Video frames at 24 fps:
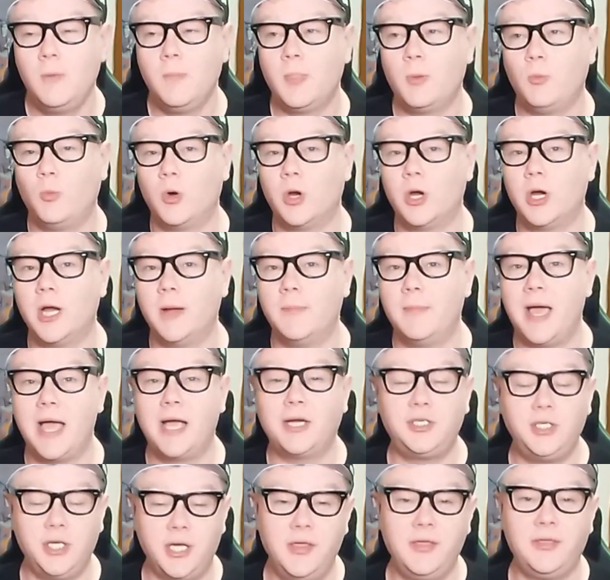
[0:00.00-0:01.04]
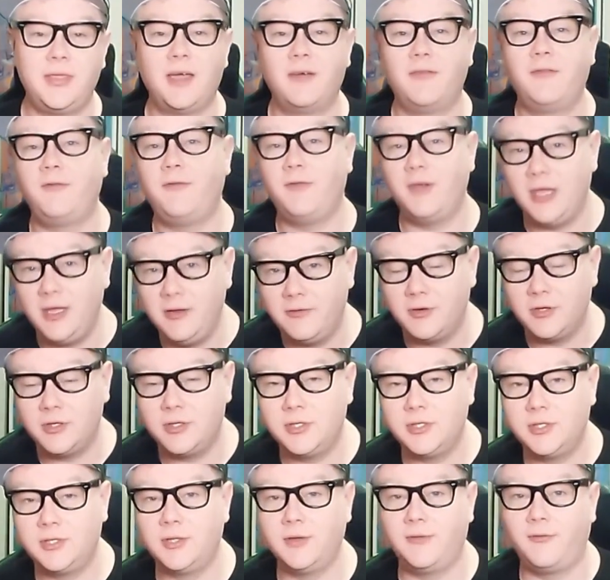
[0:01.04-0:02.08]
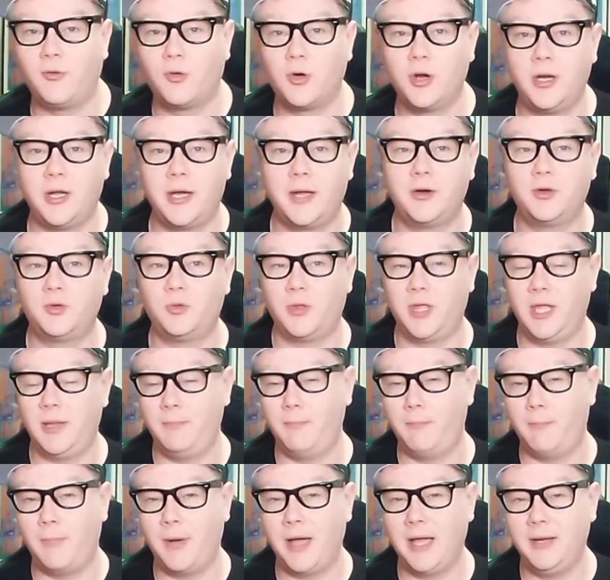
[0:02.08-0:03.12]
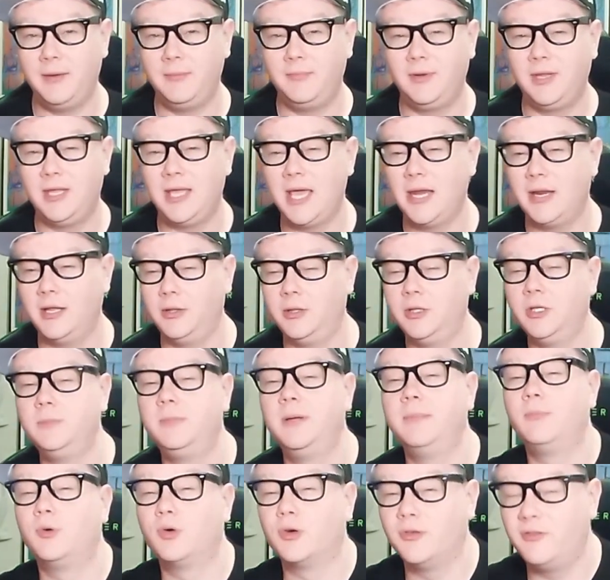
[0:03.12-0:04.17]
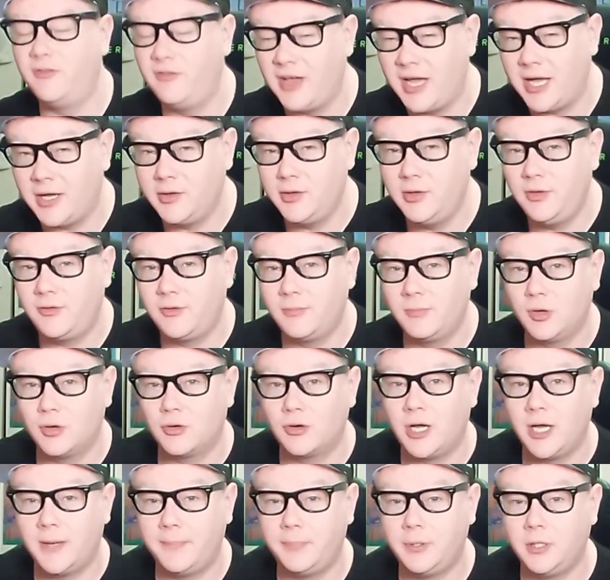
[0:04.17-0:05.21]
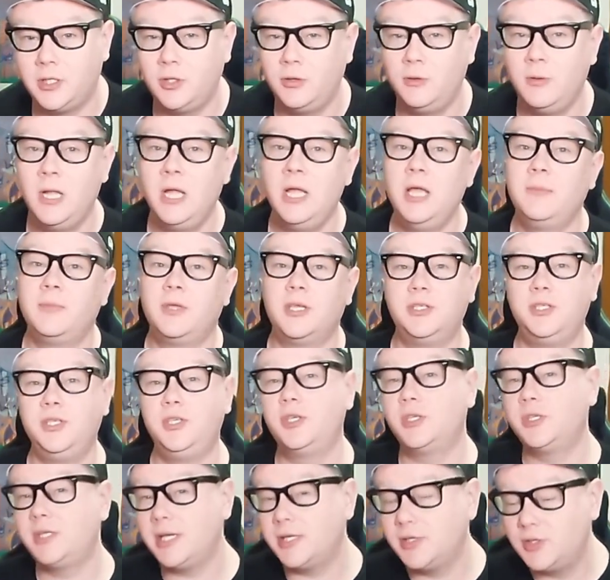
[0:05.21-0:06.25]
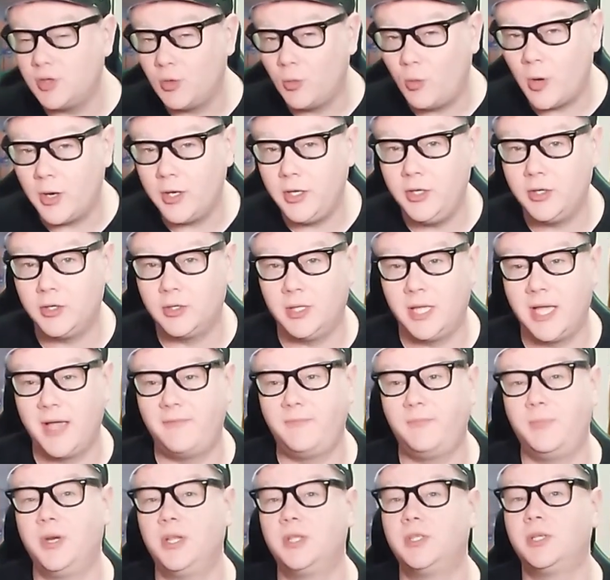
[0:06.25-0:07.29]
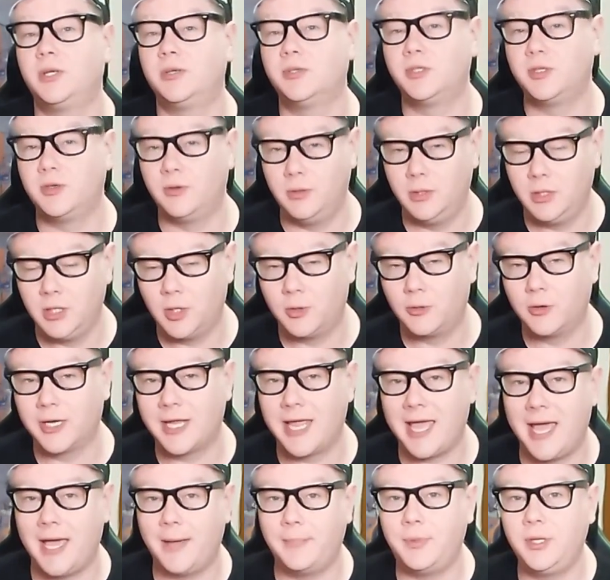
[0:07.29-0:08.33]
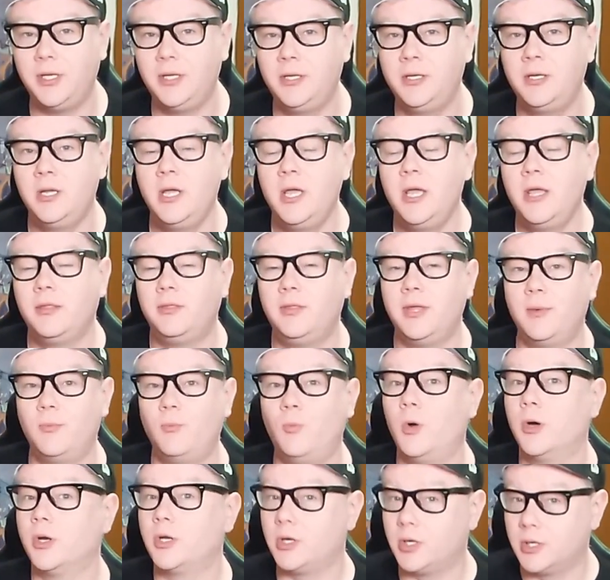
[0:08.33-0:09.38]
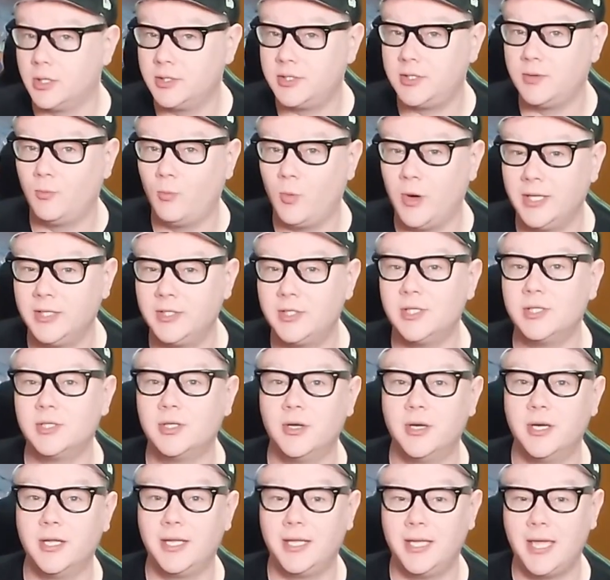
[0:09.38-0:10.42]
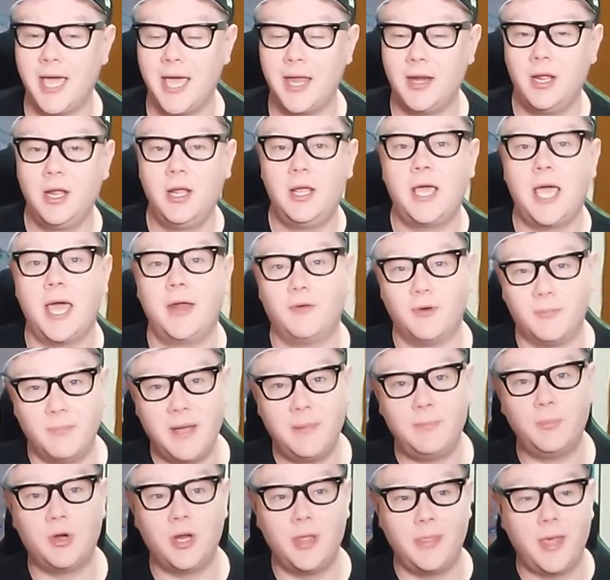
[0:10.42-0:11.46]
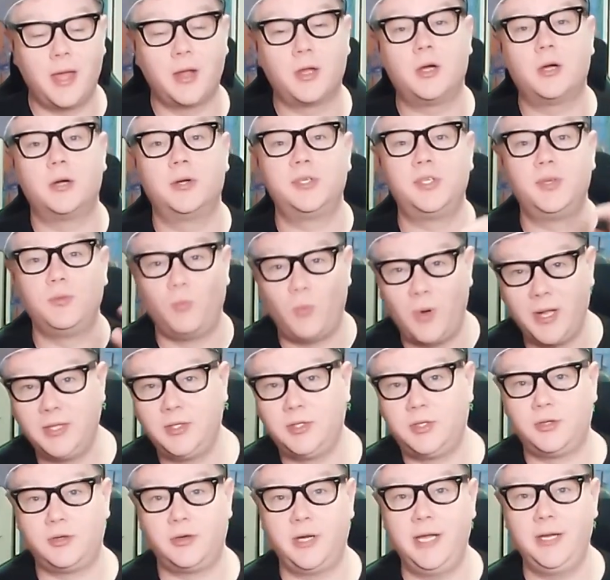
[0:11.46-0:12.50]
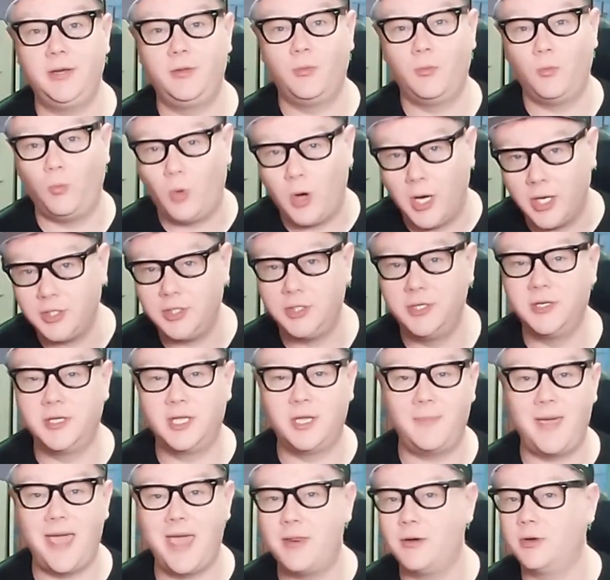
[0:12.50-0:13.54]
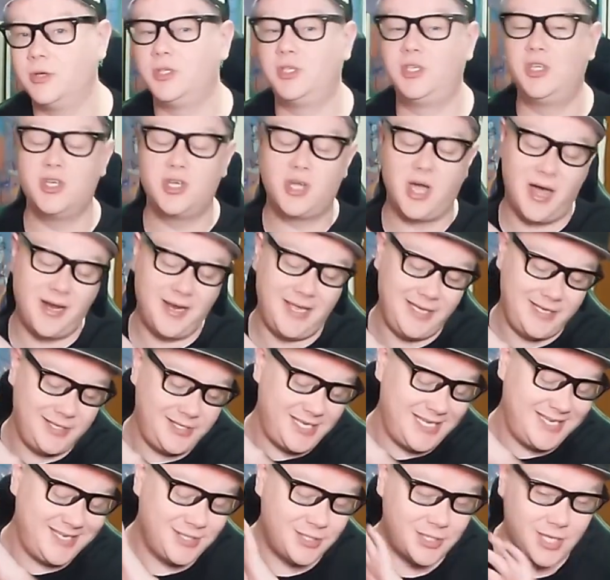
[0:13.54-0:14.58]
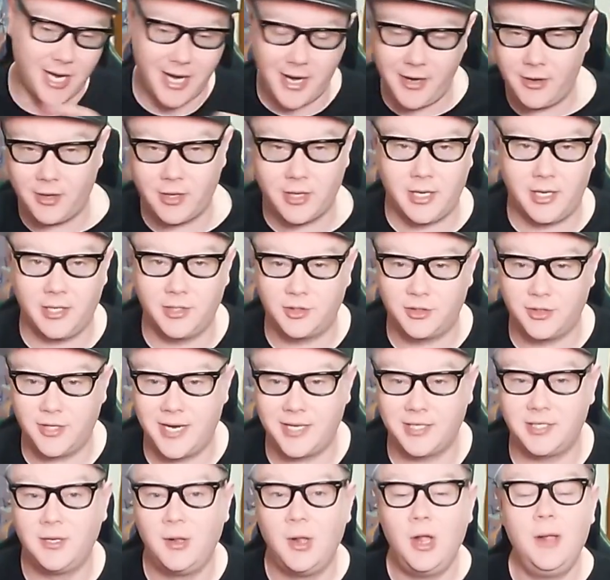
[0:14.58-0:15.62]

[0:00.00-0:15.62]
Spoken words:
where actually I think that favors the 49ers, where they might get a little bit more value from Garoppolo because he just has the 1 year left, but it's also a lower cap hit than what Carson Wentz is going to get. And remember, in that Carson Wentz trade, Washington Commanders took on his entire contract.